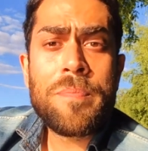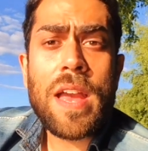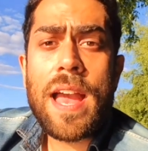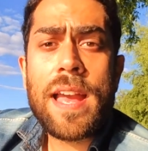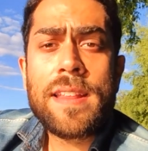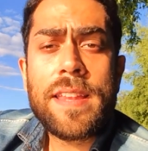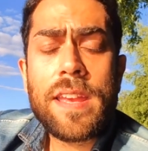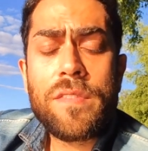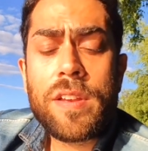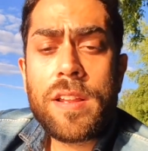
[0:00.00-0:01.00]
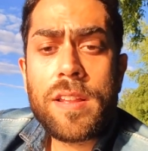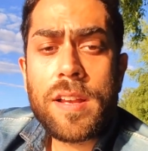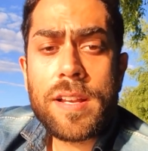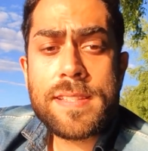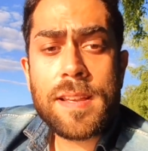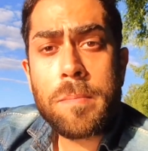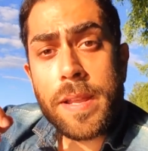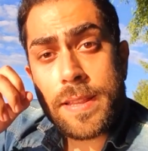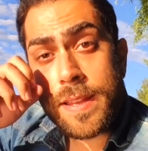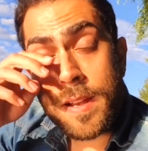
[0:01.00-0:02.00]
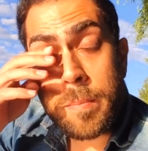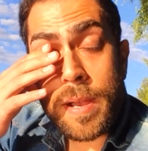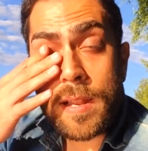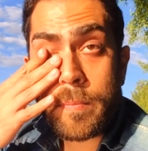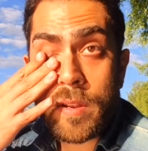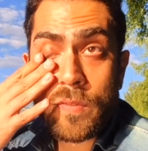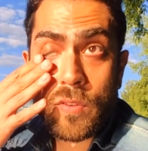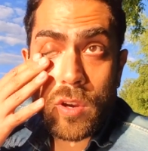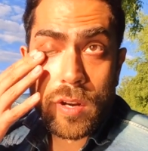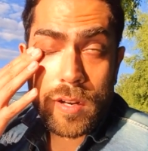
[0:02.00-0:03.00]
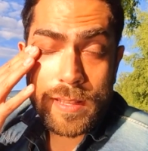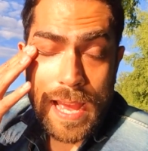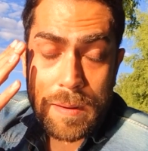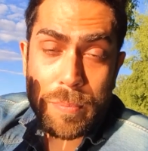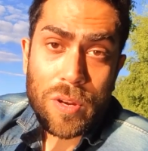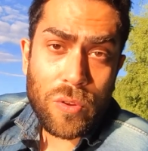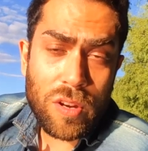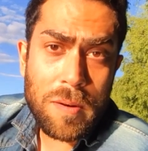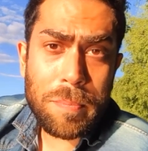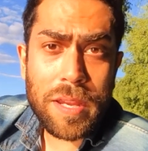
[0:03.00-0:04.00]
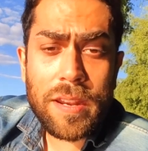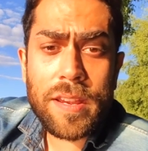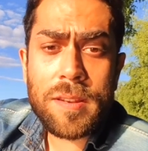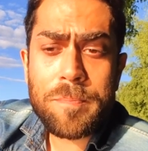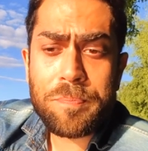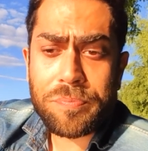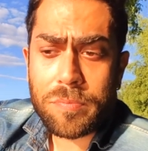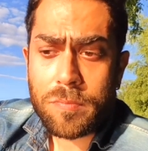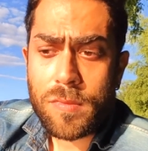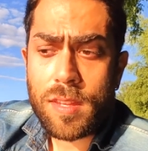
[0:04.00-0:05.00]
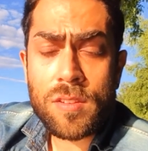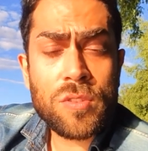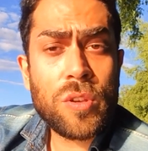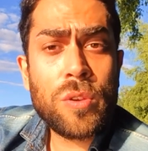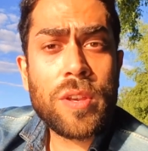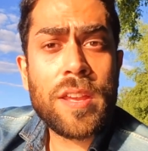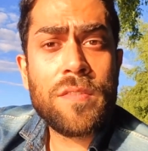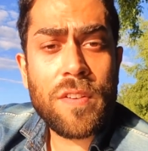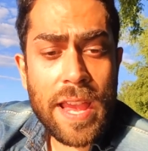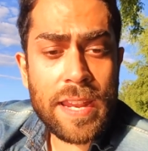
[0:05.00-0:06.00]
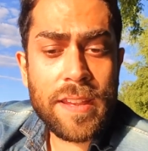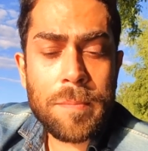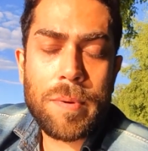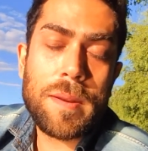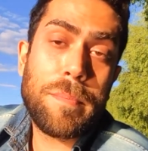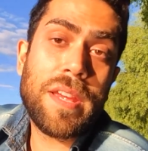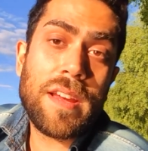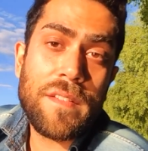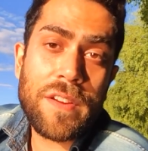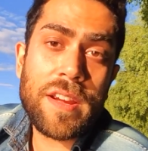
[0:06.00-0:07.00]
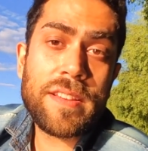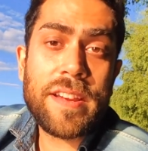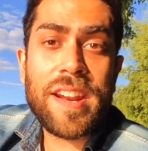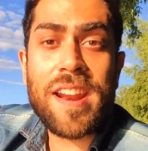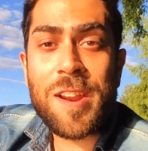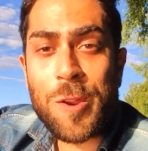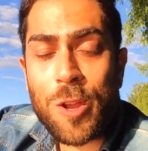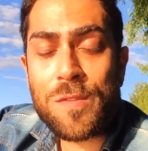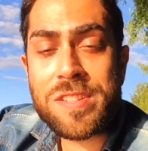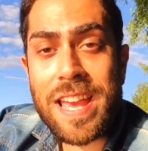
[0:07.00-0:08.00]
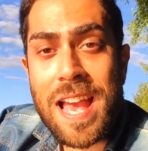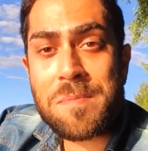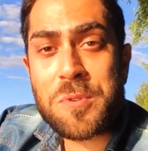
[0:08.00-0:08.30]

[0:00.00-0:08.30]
and they will sublet their apartment for that particular period. So you can find it, but be aware there are a lot of scams